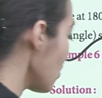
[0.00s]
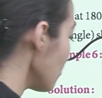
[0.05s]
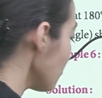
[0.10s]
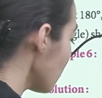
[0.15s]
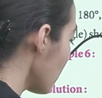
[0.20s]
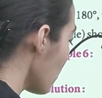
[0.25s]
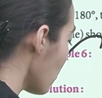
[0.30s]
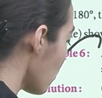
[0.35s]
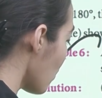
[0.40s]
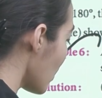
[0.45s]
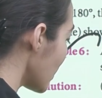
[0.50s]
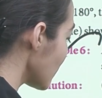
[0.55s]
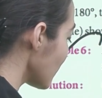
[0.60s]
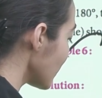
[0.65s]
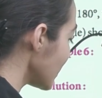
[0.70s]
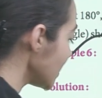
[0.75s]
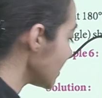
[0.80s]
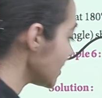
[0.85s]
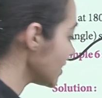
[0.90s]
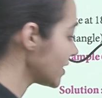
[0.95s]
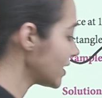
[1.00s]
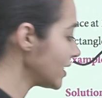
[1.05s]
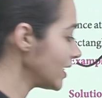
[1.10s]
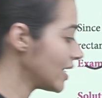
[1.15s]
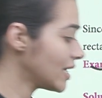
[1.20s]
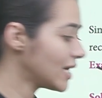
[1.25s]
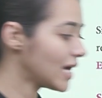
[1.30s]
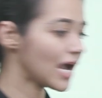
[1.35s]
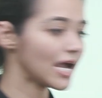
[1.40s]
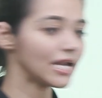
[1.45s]
of 120 degree,
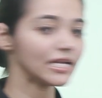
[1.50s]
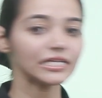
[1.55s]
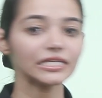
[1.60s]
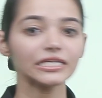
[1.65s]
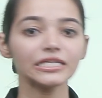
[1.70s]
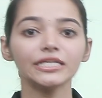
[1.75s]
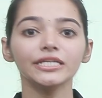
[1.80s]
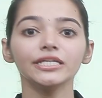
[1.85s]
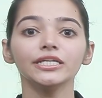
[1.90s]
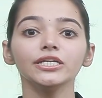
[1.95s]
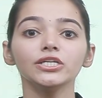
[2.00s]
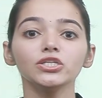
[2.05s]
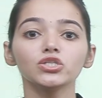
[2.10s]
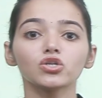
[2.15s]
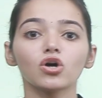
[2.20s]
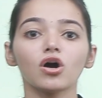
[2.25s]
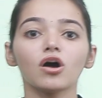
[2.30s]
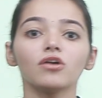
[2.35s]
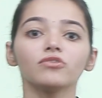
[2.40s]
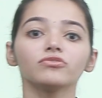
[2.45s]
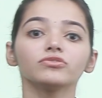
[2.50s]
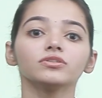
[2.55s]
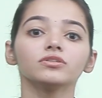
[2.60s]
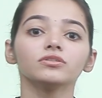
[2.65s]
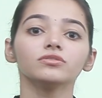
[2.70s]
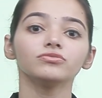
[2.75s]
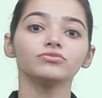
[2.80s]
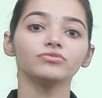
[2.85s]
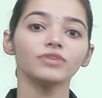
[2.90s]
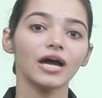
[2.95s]
and each of
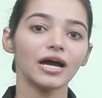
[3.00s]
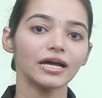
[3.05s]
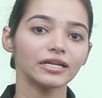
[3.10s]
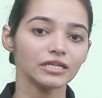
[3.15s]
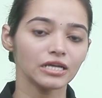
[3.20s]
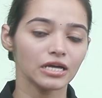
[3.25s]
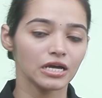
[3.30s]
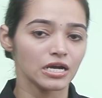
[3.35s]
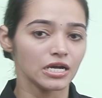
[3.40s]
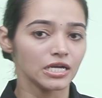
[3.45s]
the fan